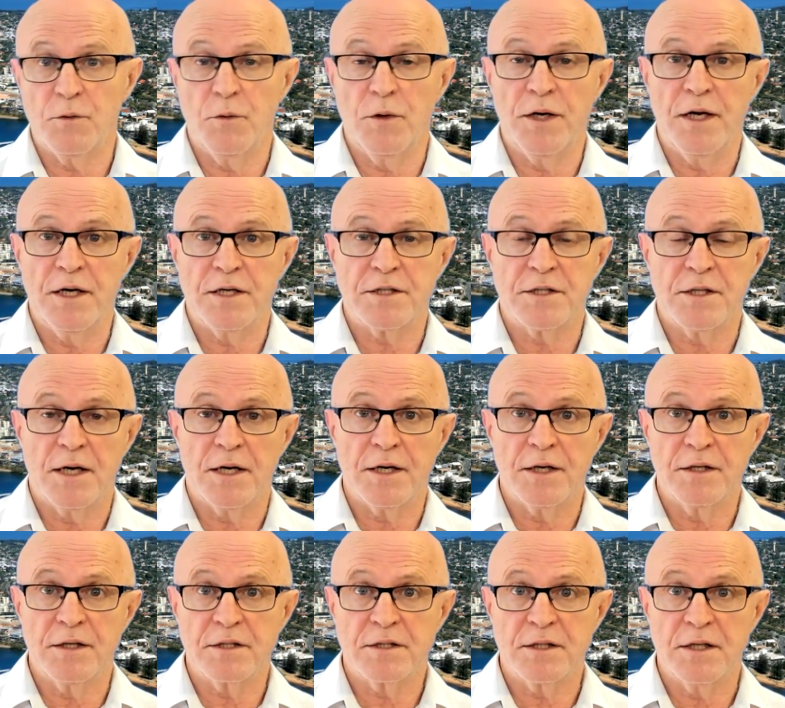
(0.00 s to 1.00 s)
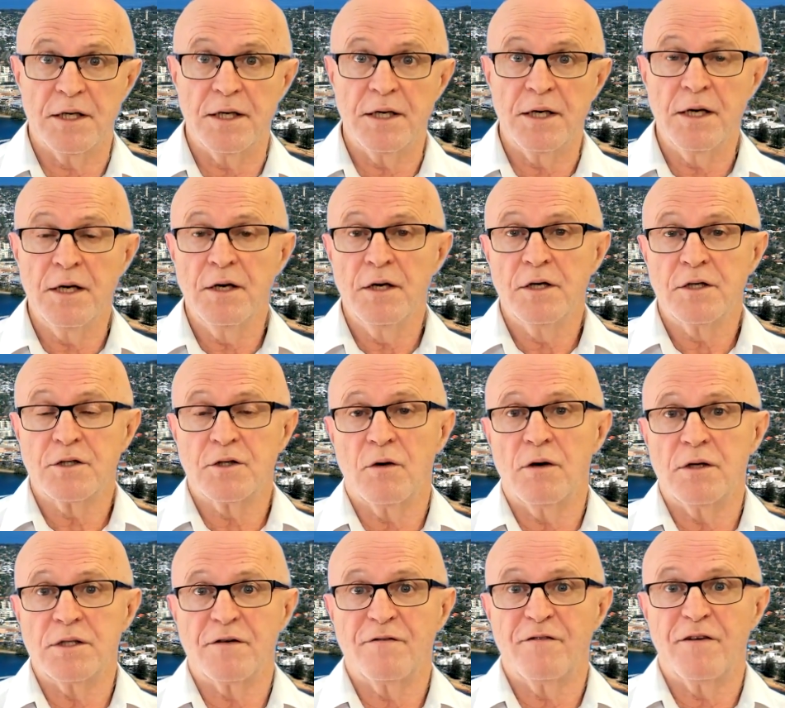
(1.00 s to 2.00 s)
We're now starting to see
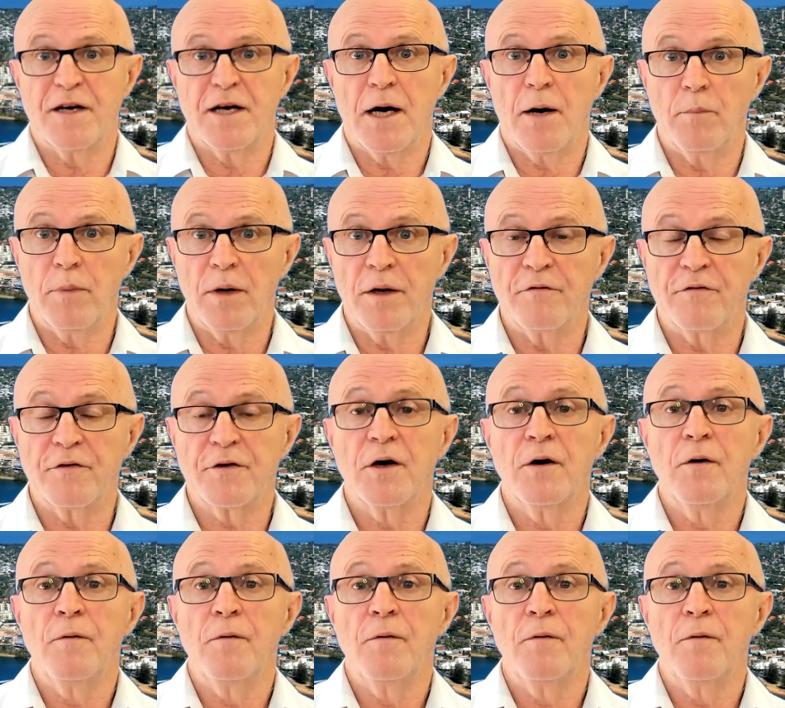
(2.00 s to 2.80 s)
signs of an uplift